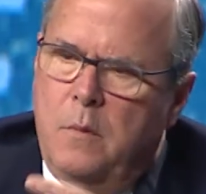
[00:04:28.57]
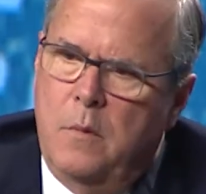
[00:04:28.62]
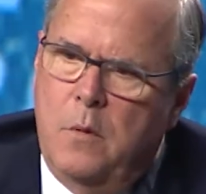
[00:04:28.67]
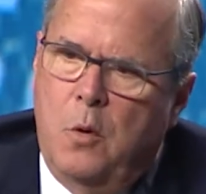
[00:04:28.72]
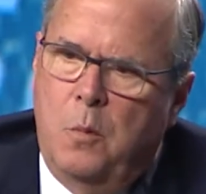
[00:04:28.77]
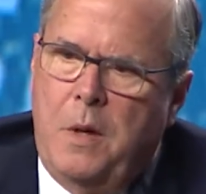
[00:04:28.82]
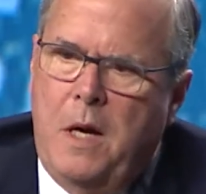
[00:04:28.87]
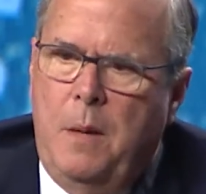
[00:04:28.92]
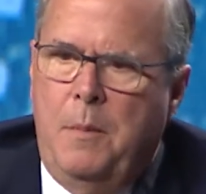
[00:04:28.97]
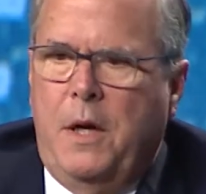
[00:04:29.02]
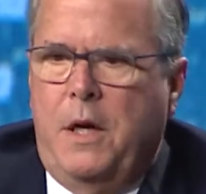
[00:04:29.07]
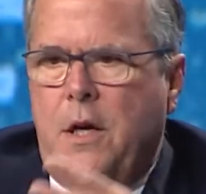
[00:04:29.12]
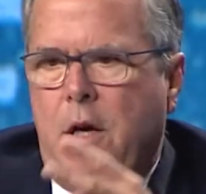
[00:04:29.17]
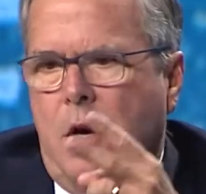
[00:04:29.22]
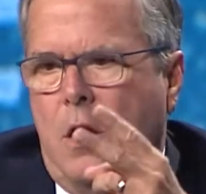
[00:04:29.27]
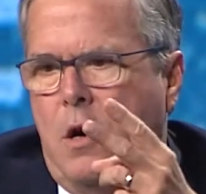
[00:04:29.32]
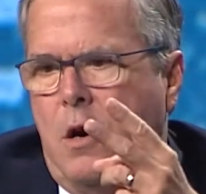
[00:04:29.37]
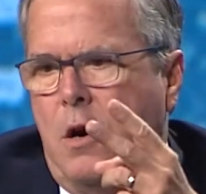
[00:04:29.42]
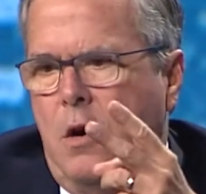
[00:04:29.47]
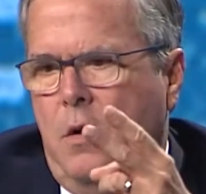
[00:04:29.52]

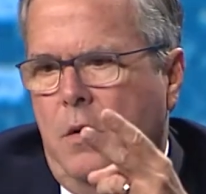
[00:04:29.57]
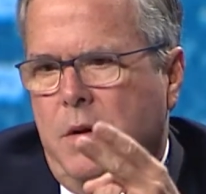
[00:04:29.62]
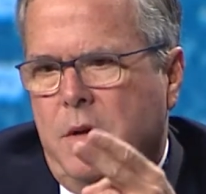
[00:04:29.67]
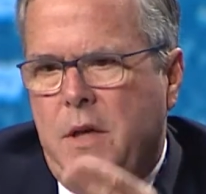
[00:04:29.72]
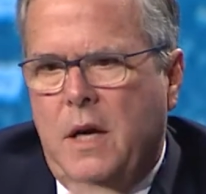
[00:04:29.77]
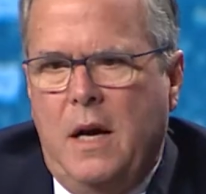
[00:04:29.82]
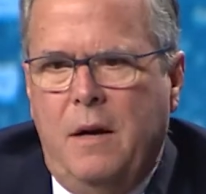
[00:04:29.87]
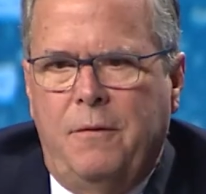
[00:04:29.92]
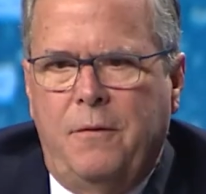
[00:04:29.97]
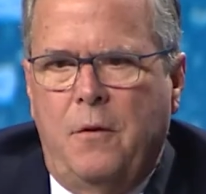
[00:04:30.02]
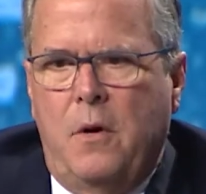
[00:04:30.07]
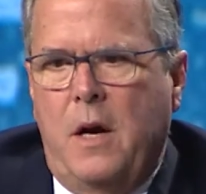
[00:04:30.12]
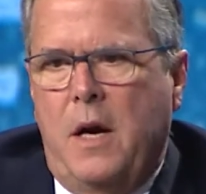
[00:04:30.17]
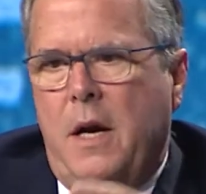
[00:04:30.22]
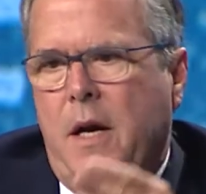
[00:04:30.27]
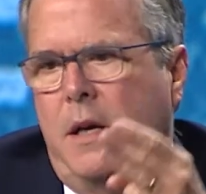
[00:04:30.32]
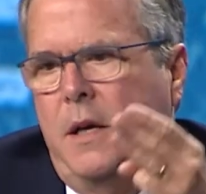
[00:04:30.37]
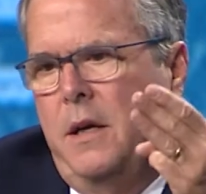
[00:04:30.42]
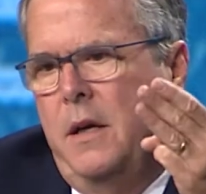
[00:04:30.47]
Obamacare, Dodd-Frank,